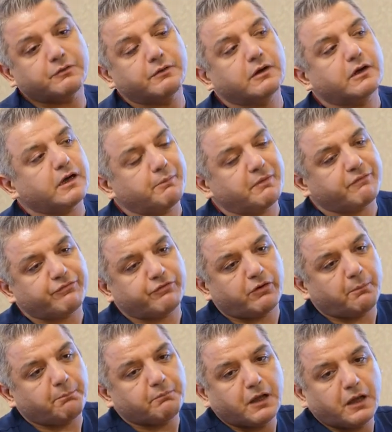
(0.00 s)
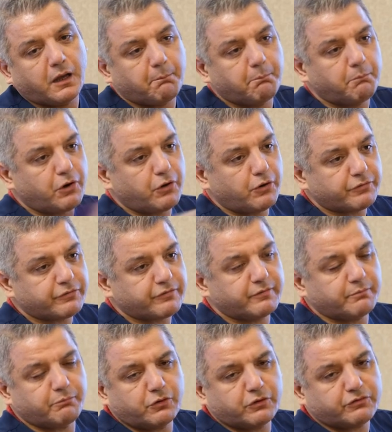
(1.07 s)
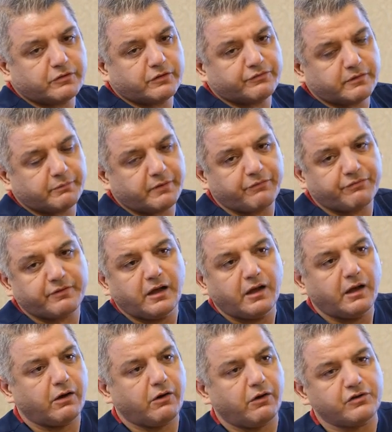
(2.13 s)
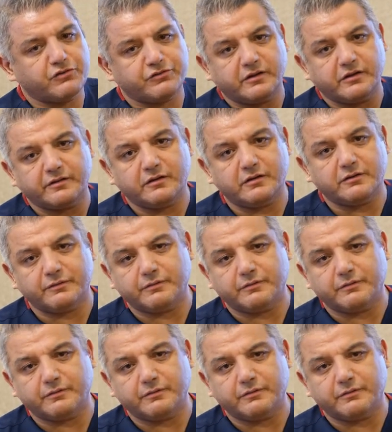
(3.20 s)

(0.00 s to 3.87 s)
coming from birth. Most of them have congenital